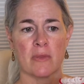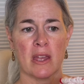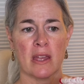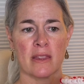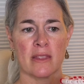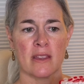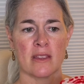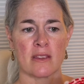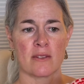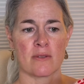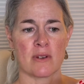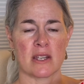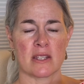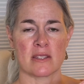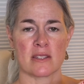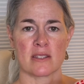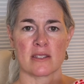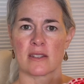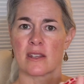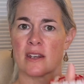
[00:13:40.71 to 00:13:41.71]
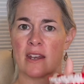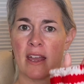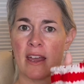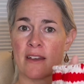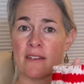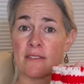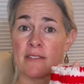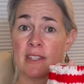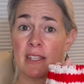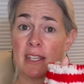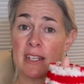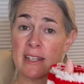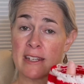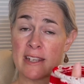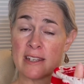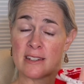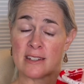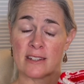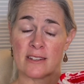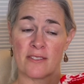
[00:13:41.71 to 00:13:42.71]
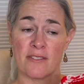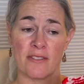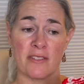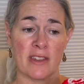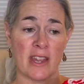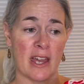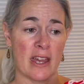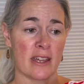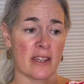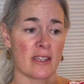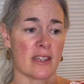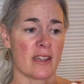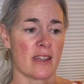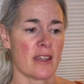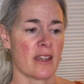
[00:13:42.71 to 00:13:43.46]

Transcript: and then the rest is going to have the Canadian flag.